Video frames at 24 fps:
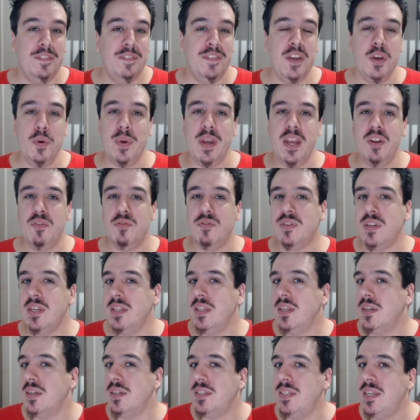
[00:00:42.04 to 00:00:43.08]
A few
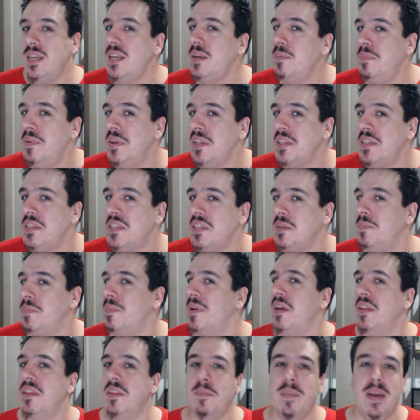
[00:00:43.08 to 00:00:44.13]
interesting little tidbits
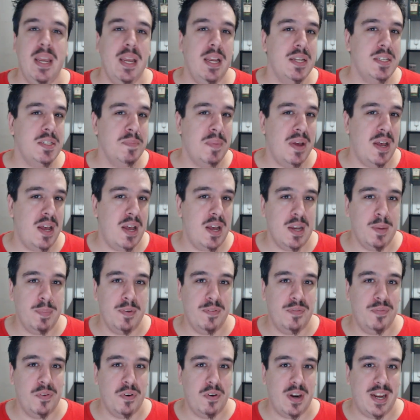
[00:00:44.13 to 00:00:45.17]
about the Maker's Mark
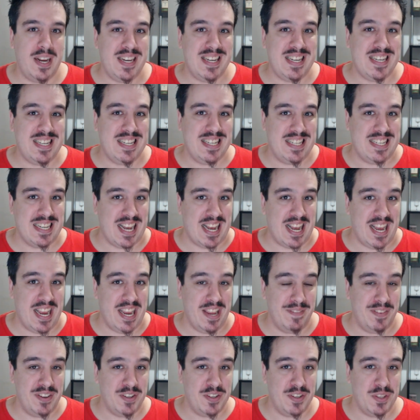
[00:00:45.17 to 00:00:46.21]
before I
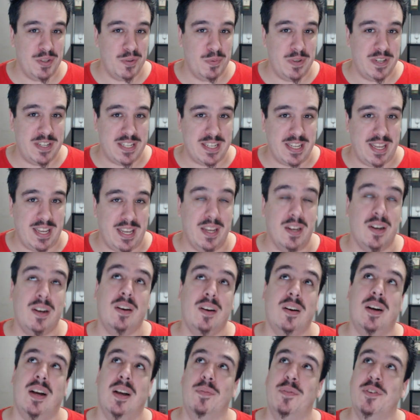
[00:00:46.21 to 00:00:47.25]
dive into the whiskey.
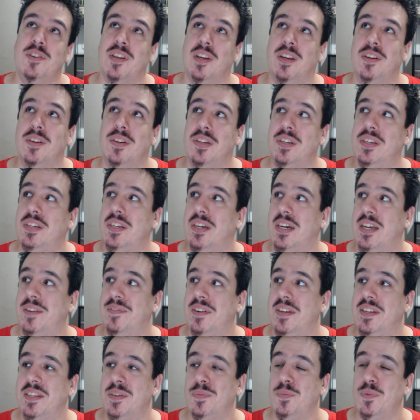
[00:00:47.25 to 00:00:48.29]
Oh, I wish I could dive
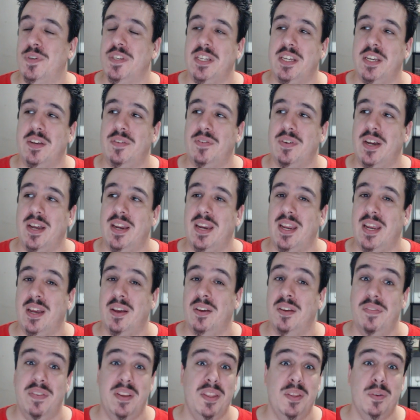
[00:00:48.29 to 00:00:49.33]
into some whiskey right now.
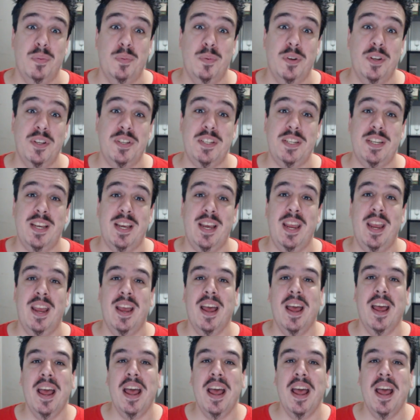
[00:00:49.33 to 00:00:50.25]
I've had the worst day.